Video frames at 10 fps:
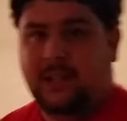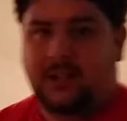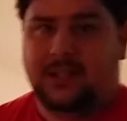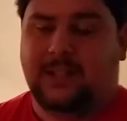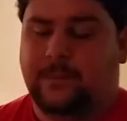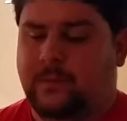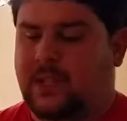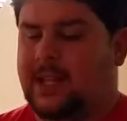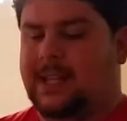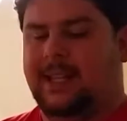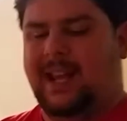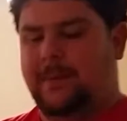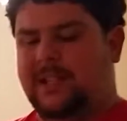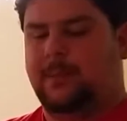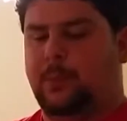As you can see, it can kind of
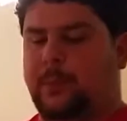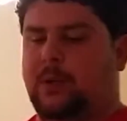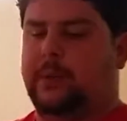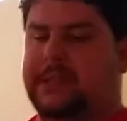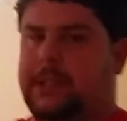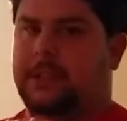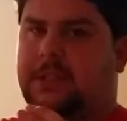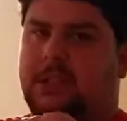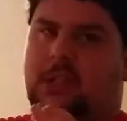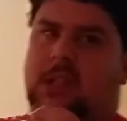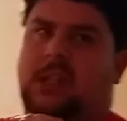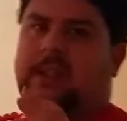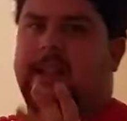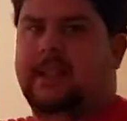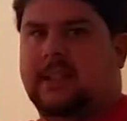be temperamental with darts.
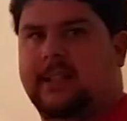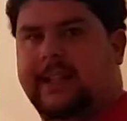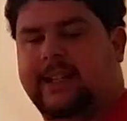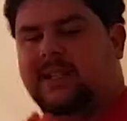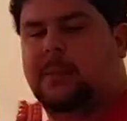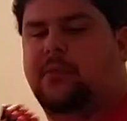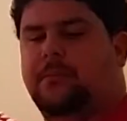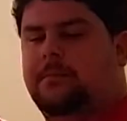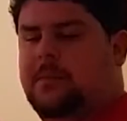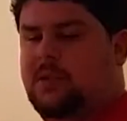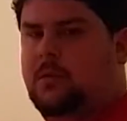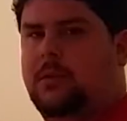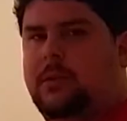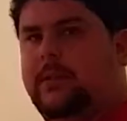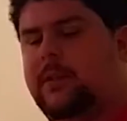It doesn't like some of them. It
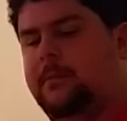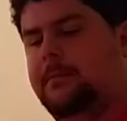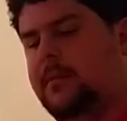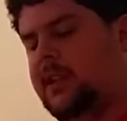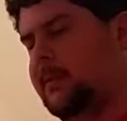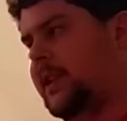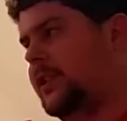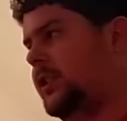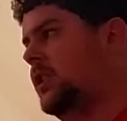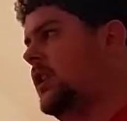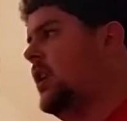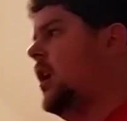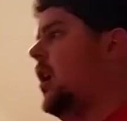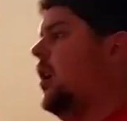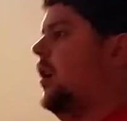won't shoot them as much.
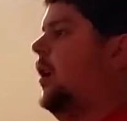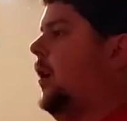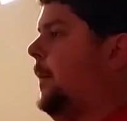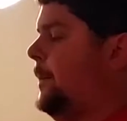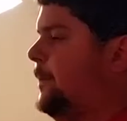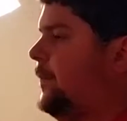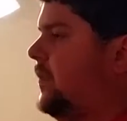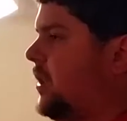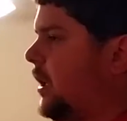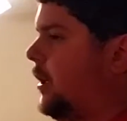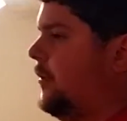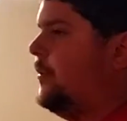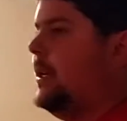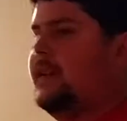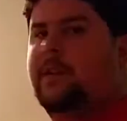There are
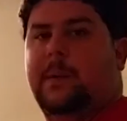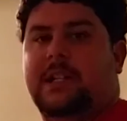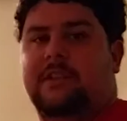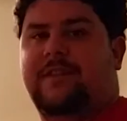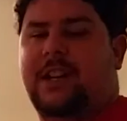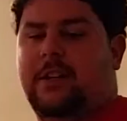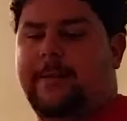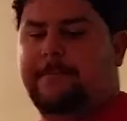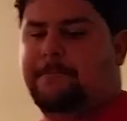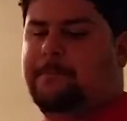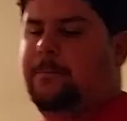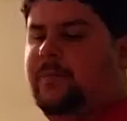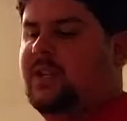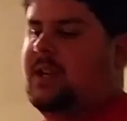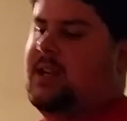3 different ways to fire it.
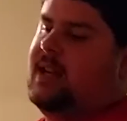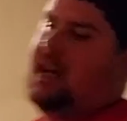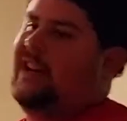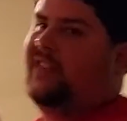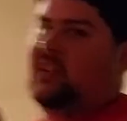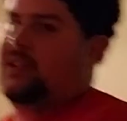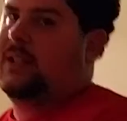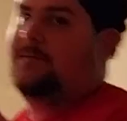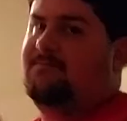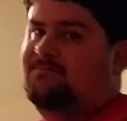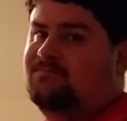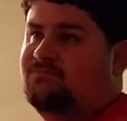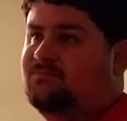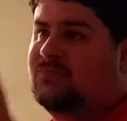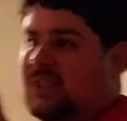Obviously,
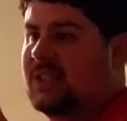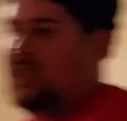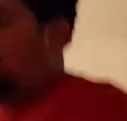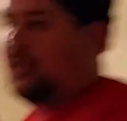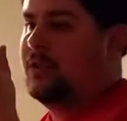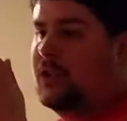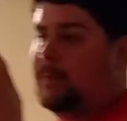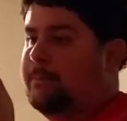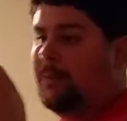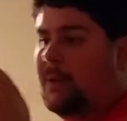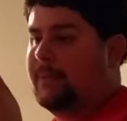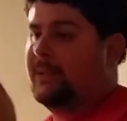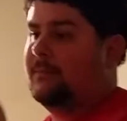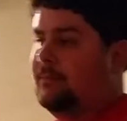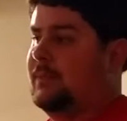you just pump
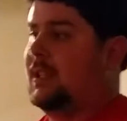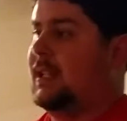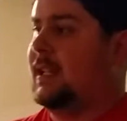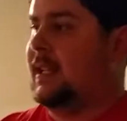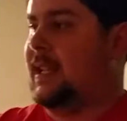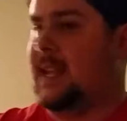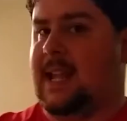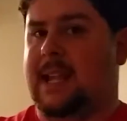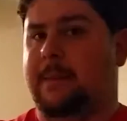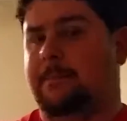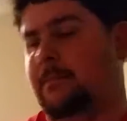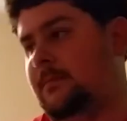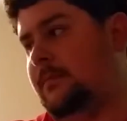it, aim,